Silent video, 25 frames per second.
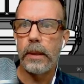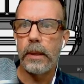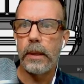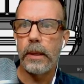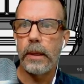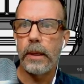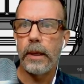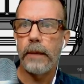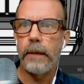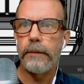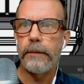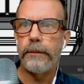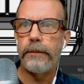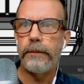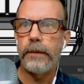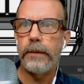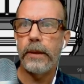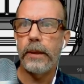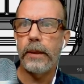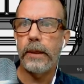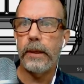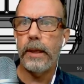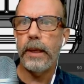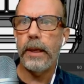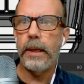
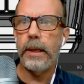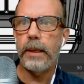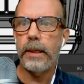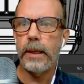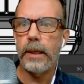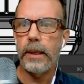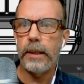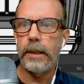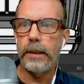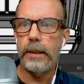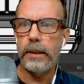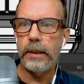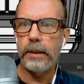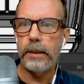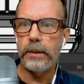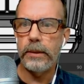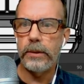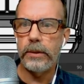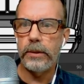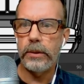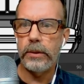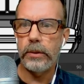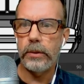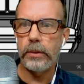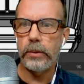feel like I need
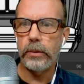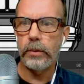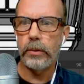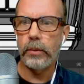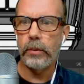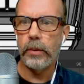to,